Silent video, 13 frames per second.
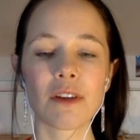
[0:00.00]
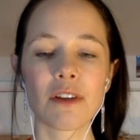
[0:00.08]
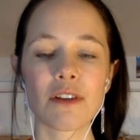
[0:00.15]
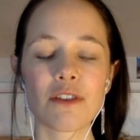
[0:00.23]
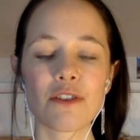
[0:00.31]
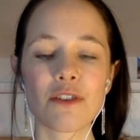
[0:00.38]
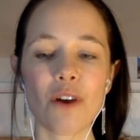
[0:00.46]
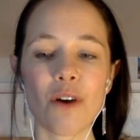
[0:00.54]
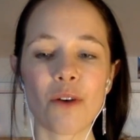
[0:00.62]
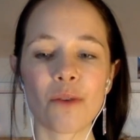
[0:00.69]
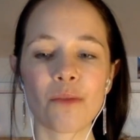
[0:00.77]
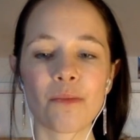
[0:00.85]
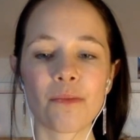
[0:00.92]
So,
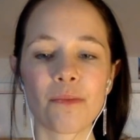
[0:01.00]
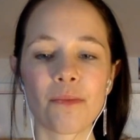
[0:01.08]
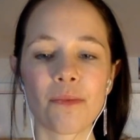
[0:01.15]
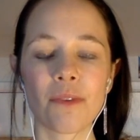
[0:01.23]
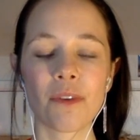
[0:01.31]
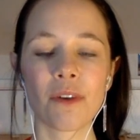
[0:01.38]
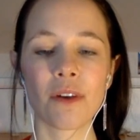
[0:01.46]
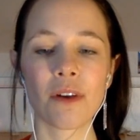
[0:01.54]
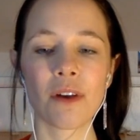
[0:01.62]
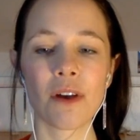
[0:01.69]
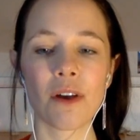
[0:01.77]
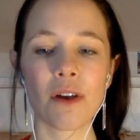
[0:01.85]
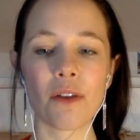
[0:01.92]

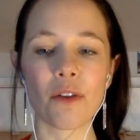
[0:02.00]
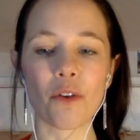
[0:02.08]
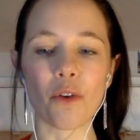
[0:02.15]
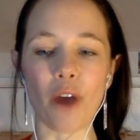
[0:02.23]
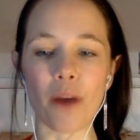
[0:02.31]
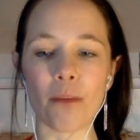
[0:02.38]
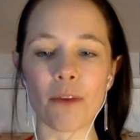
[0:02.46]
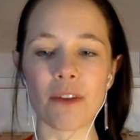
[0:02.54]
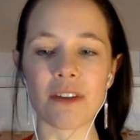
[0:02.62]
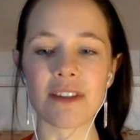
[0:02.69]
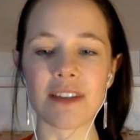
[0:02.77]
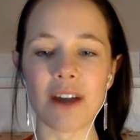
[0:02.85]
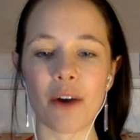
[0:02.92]
the grandmother
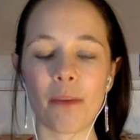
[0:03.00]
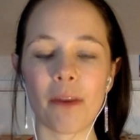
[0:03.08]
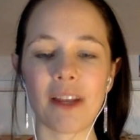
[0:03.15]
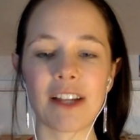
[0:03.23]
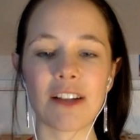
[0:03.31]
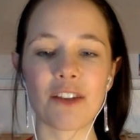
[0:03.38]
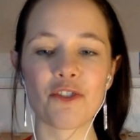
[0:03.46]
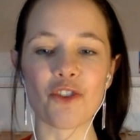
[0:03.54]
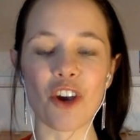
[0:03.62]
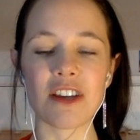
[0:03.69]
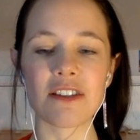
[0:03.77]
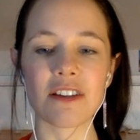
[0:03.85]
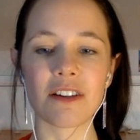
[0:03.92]
sat up a little
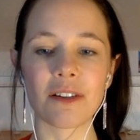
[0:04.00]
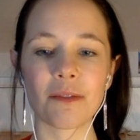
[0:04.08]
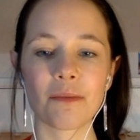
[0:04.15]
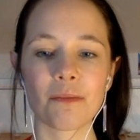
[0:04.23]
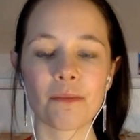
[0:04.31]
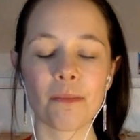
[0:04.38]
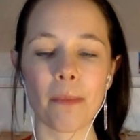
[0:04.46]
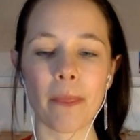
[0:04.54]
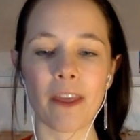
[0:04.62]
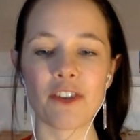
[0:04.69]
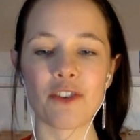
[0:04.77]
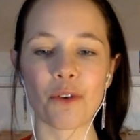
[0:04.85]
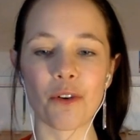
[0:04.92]
straighter
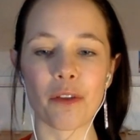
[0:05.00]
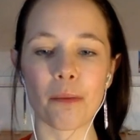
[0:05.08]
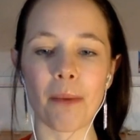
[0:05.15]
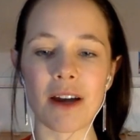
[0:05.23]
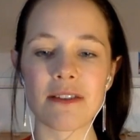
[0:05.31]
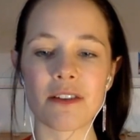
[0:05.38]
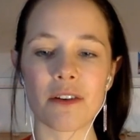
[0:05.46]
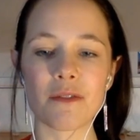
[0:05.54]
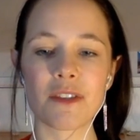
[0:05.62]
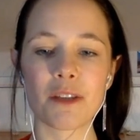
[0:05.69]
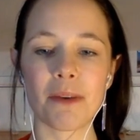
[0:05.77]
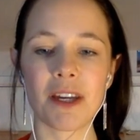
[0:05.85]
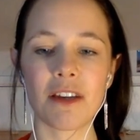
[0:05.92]
and took the baton of
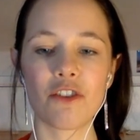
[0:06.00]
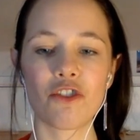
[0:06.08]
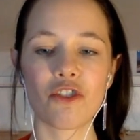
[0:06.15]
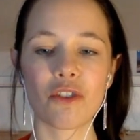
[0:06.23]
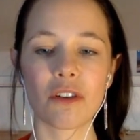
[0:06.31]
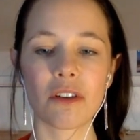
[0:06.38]
speech.